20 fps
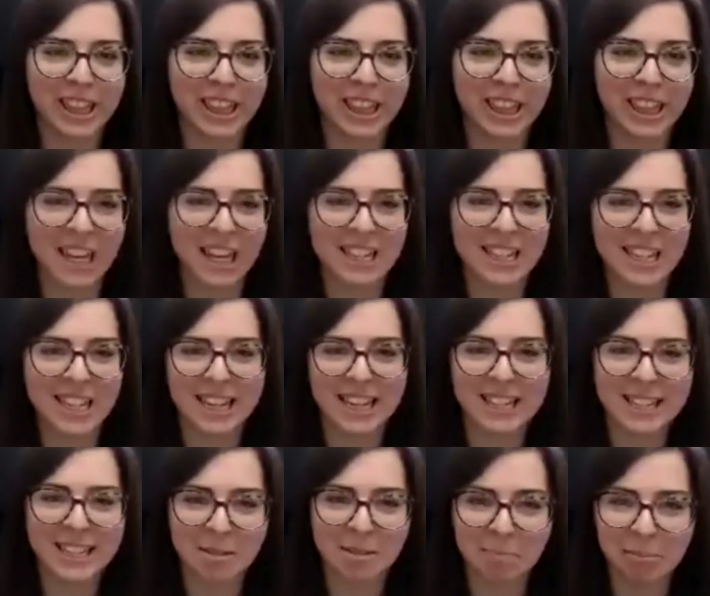simple
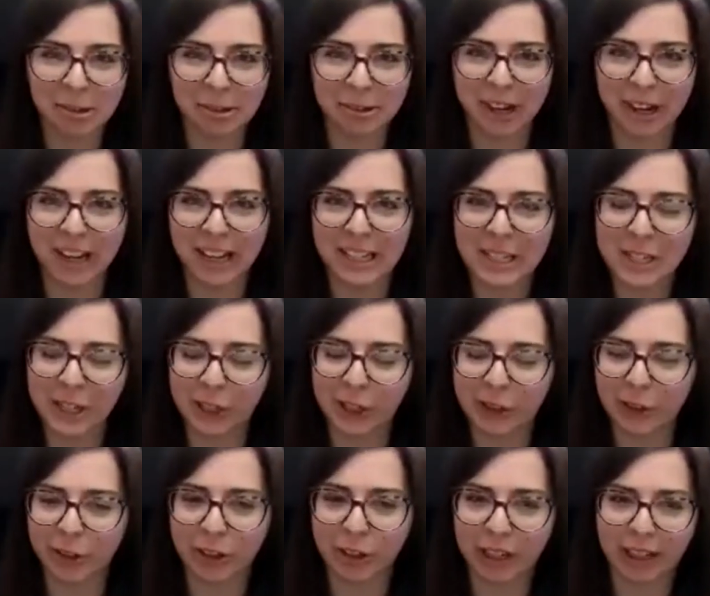and secure
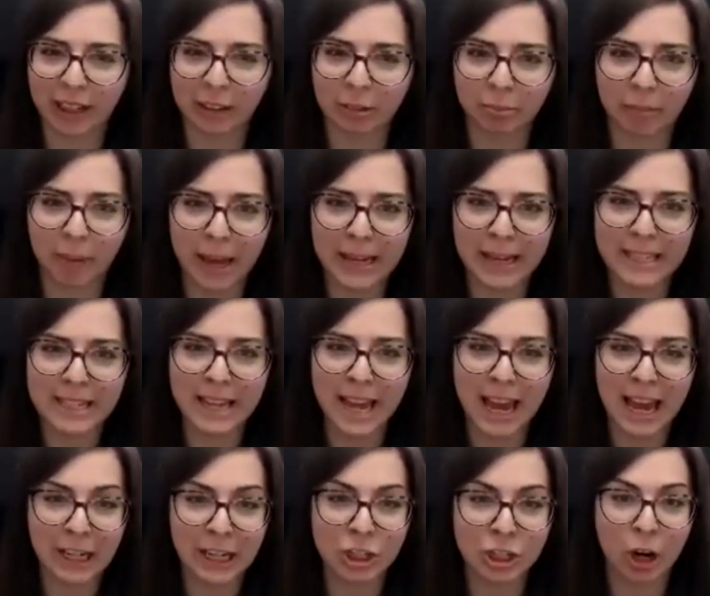cloud-based
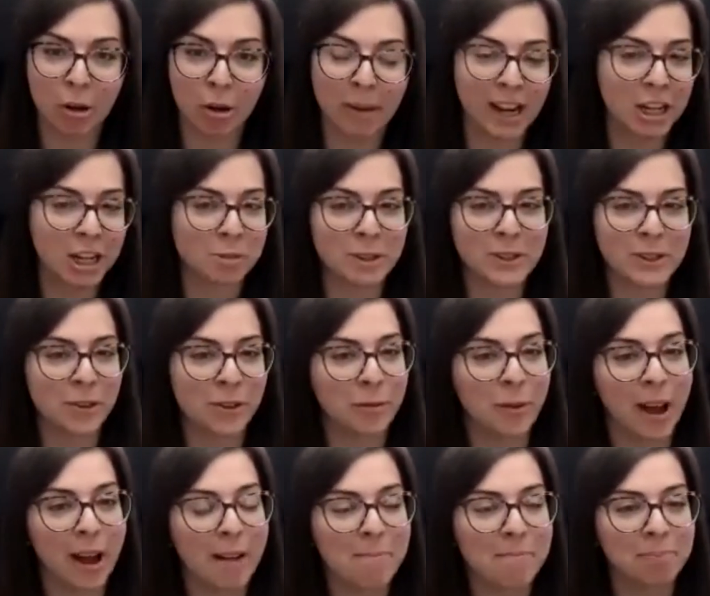HR management software.